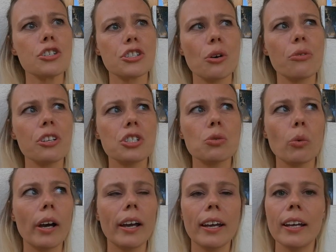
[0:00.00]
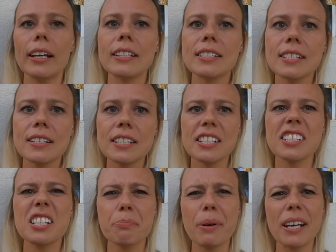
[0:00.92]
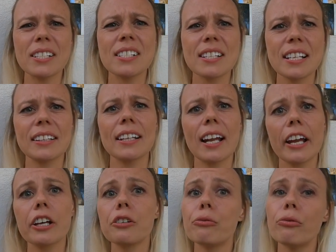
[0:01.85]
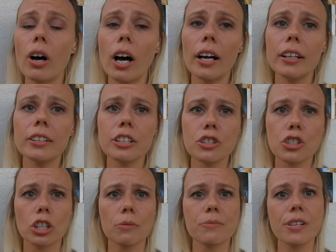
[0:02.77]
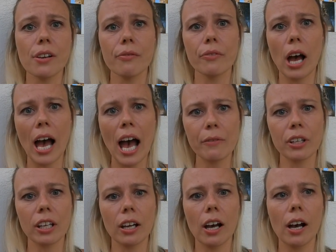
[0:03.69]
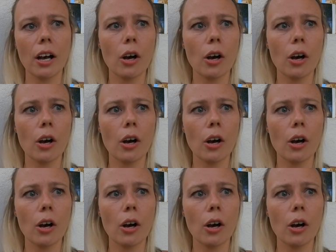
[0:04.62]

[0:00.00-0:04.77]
So this way, this is the best thing that I could find in terms of having